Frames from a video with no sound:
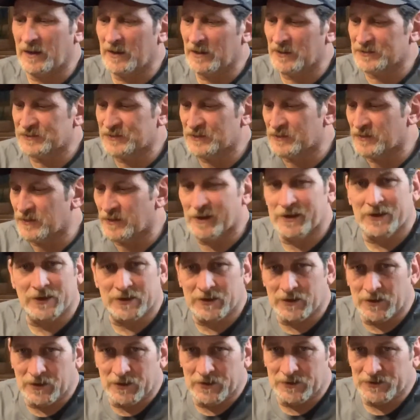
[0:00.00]
Elsa
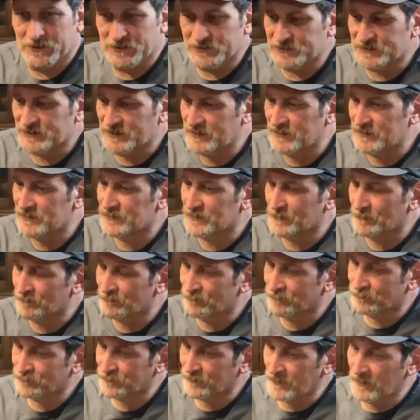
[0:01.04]
Craig onion seeds.
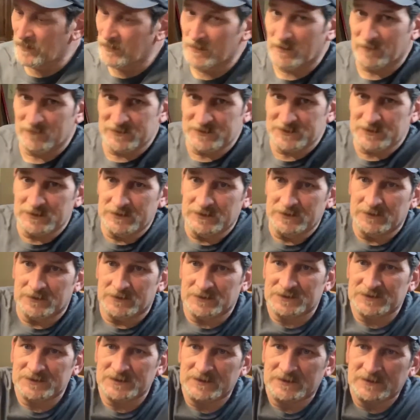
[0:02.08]
And obviously you can
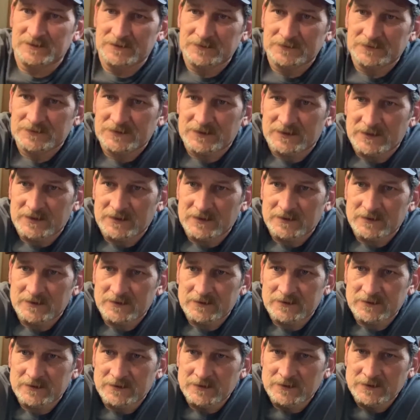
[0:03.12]
see those, they
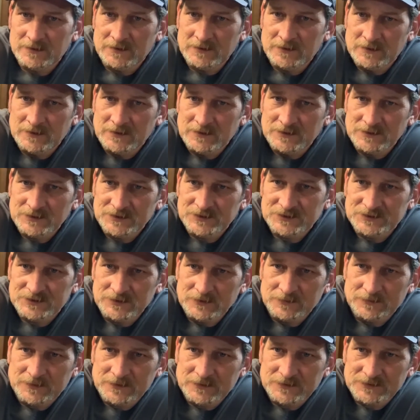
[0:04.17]
are
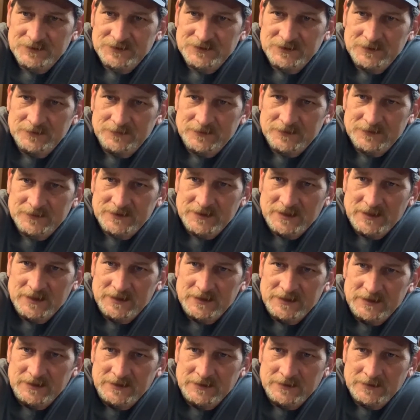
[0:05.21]
super, super
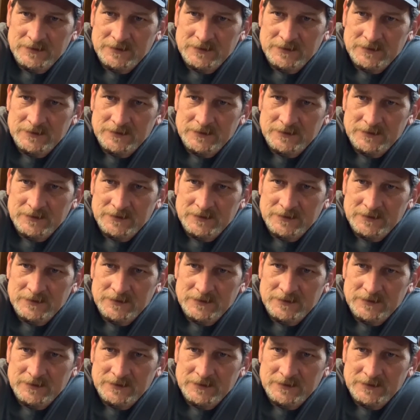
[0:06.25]
tiny.